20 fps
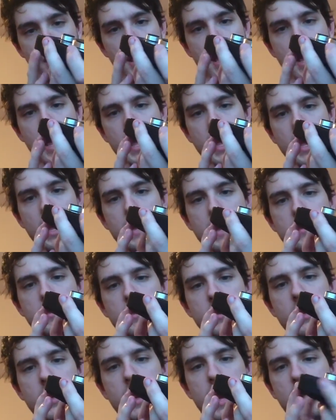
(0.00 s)

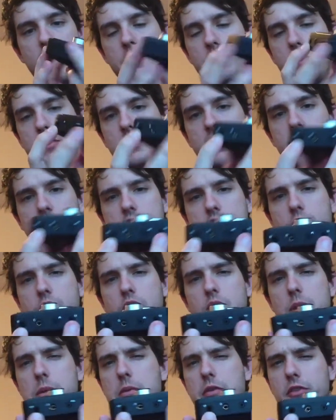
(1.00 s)
And I don't know what these two
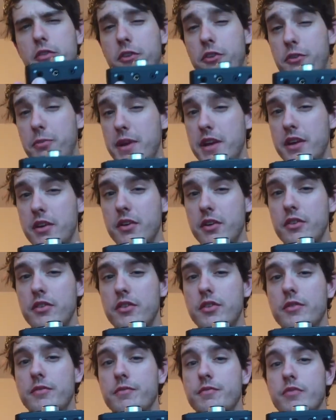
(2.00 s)
are, maybe for
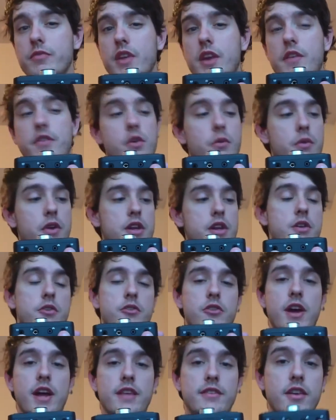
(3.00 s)
speakers. If you don't want to
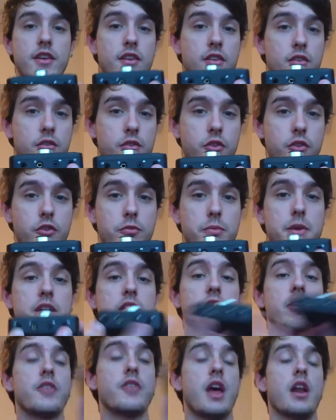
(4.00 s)
use your headset, these are for
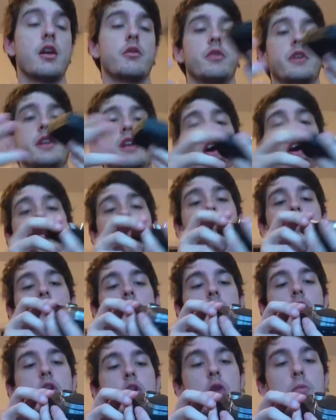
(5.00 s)
speakers. I don't really know.
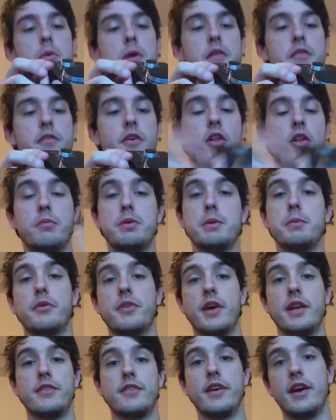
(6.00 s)
Or maybe for other people's
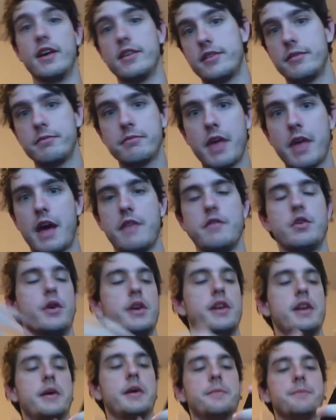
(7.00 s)
headsets. I have no
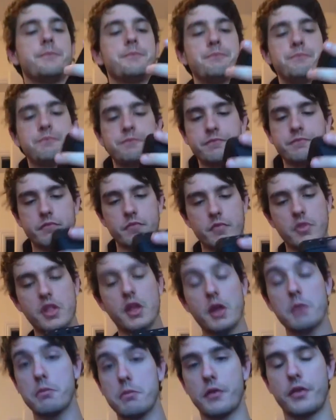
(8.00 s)
idea.
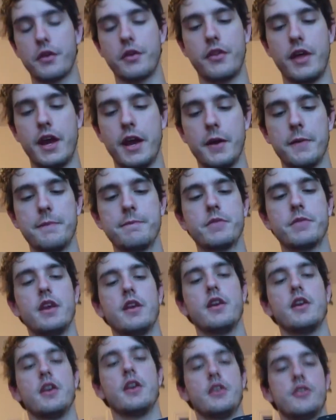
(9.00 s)
But they're there.
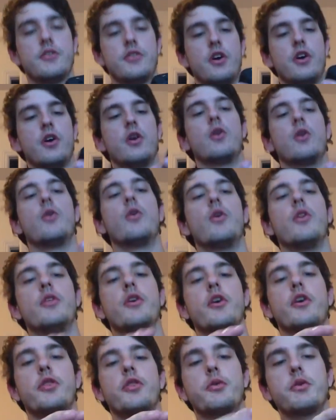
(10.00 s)
So
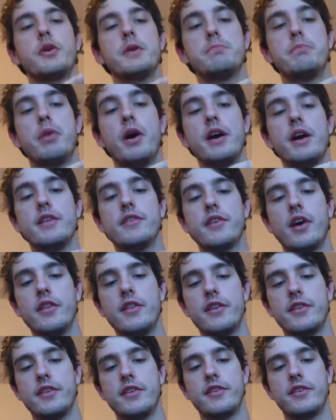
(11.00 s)
there are 3 buttons on this